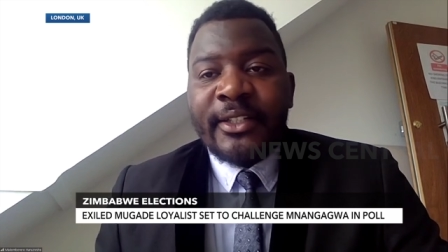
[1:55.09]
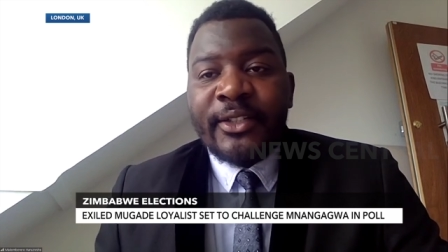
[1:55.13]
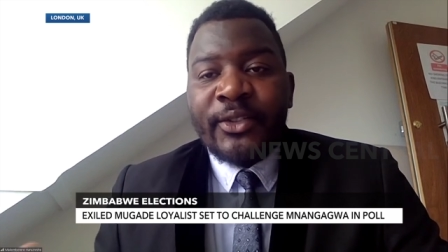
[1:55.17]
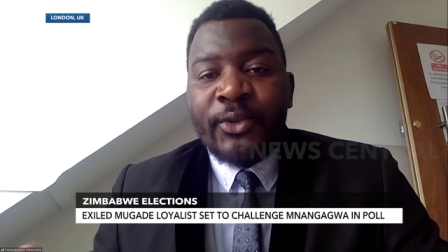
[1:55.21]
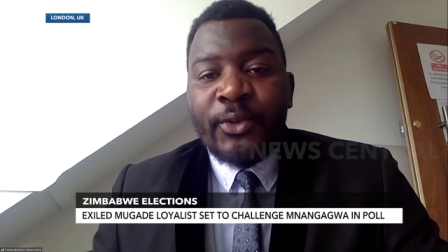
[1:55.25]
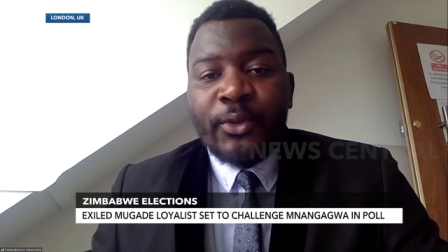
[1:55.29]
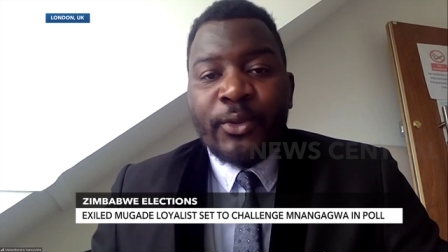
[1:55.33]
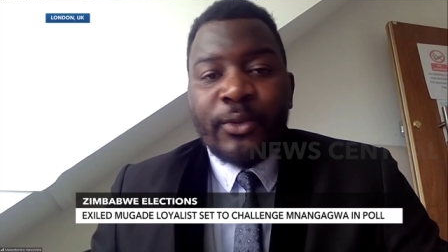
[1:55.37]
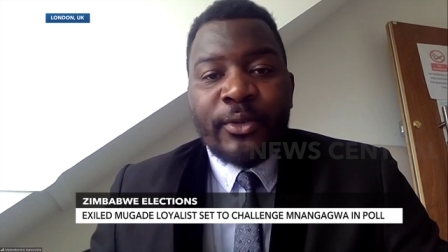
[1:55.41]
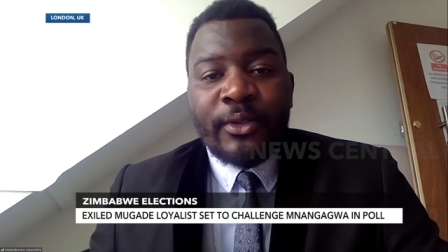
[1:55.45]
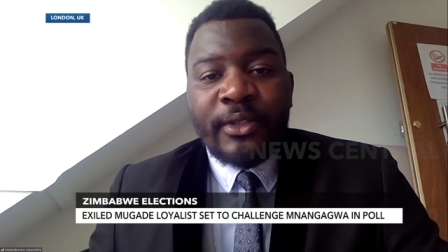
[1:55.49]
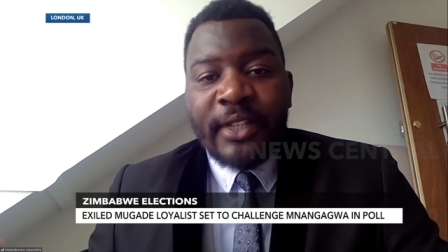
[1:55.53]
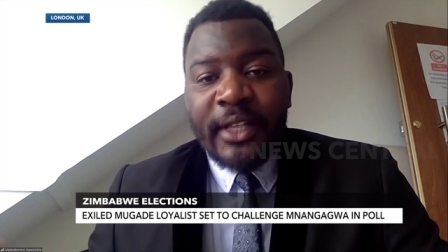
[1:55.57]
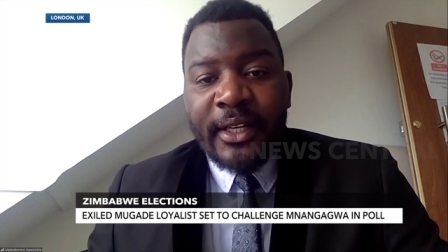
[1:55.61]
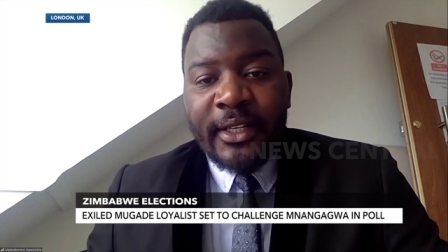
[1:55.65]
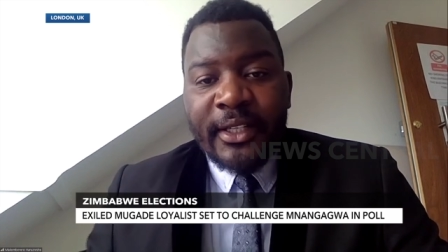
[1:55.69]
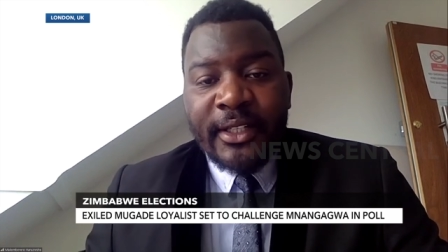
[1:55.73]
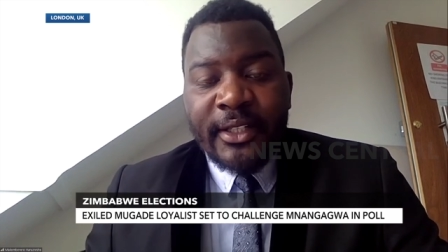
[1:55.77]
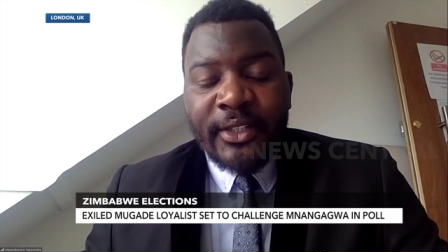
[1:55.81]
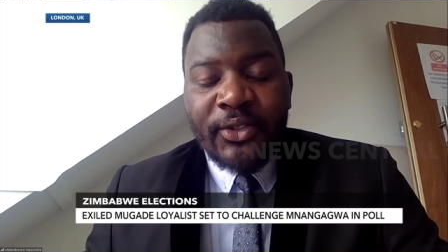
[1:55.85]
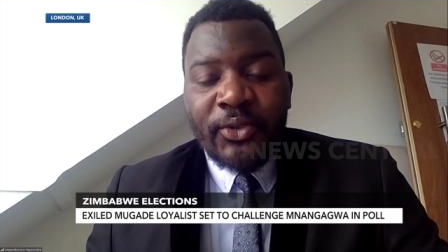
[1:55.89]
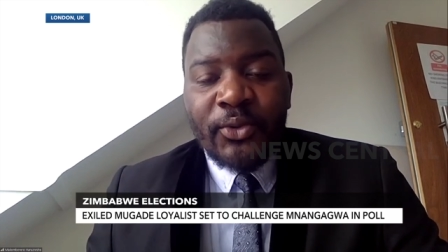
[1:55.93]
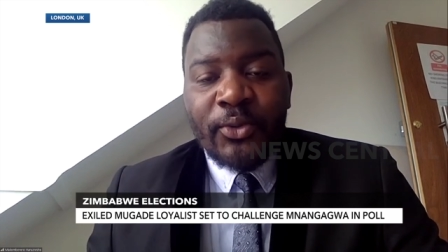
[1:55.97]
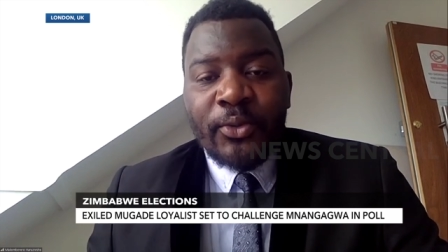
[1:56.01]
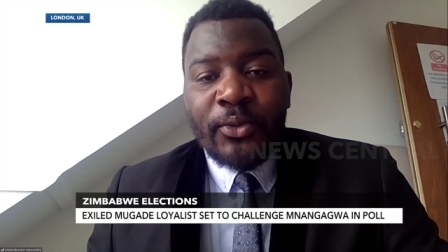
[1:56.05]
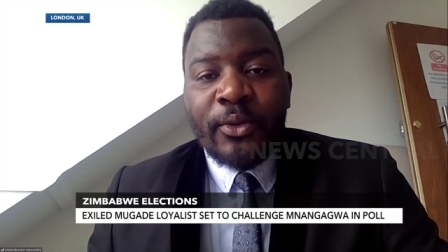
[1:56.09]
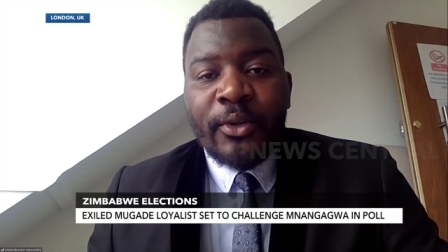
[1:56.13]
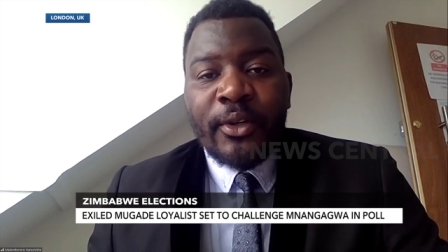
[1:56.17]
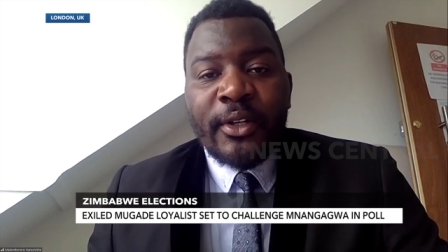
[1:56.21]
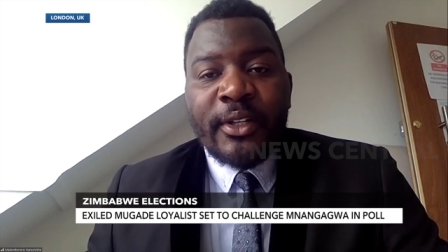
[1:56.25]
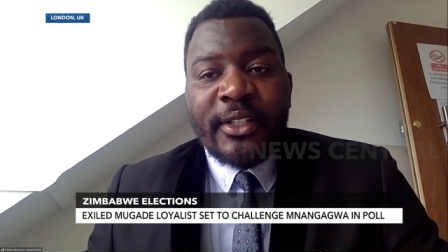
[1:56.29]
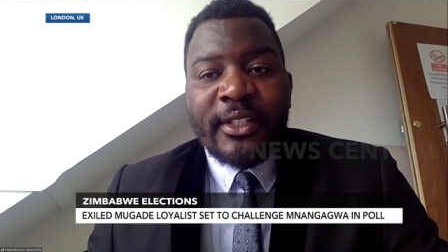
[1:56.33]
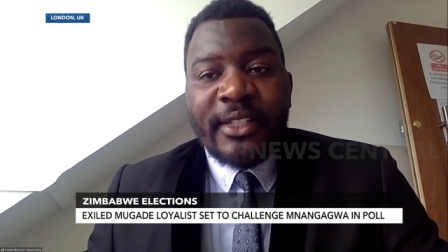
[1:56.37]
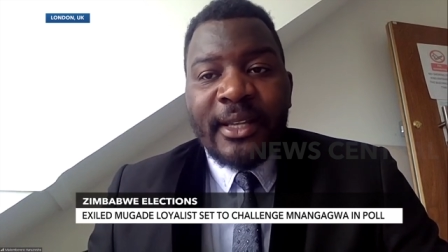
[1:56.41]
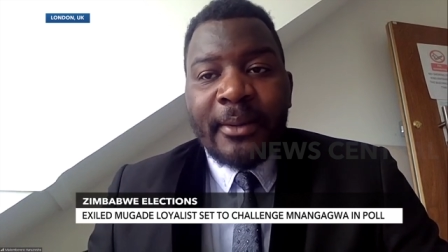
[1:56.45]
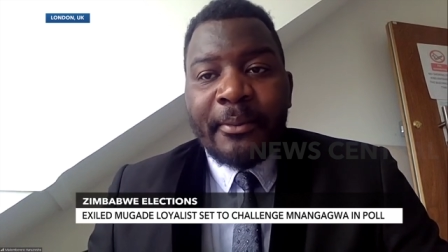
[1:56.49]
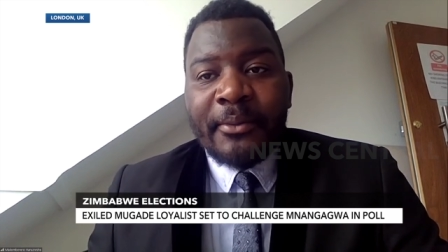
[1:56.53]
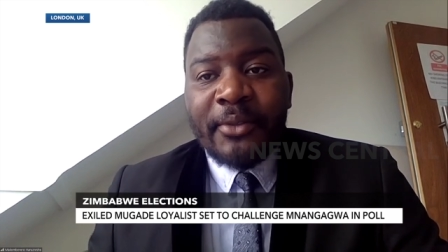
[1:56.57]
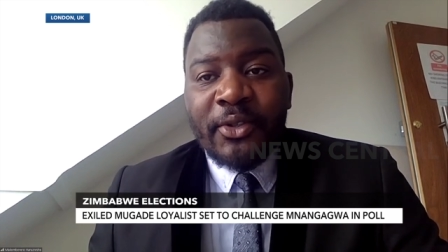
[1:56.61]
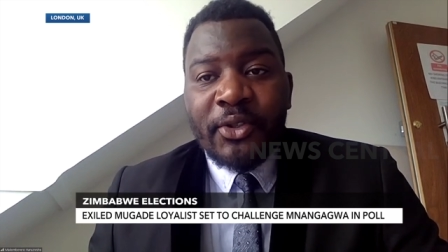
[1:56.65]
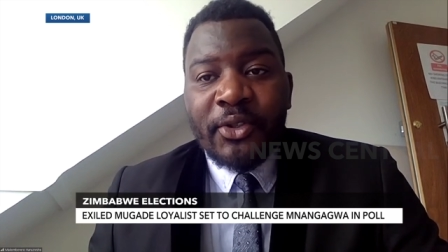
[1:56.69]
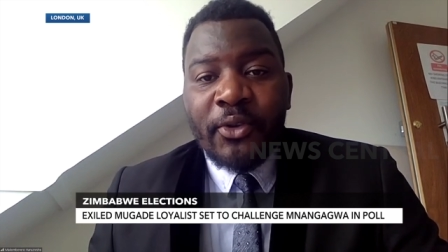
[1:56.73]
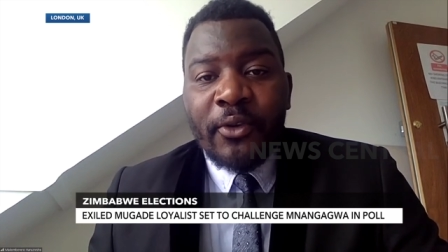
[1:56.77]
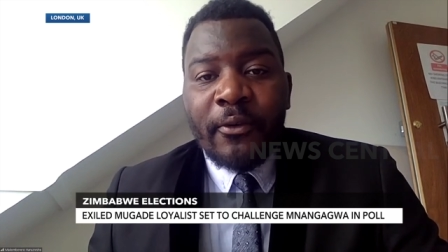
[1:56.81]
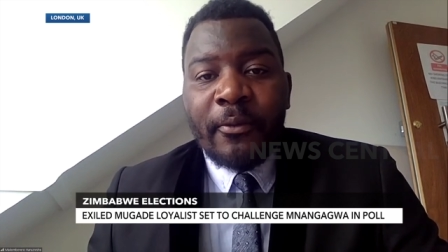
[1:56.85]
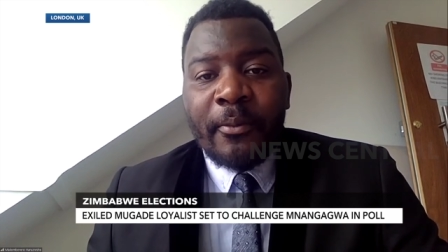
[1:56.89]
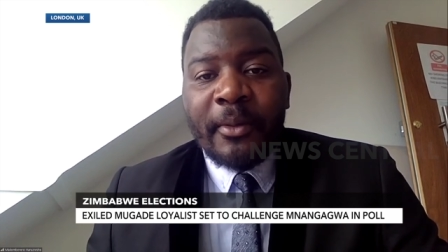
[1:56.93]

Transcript: it would turn into some sort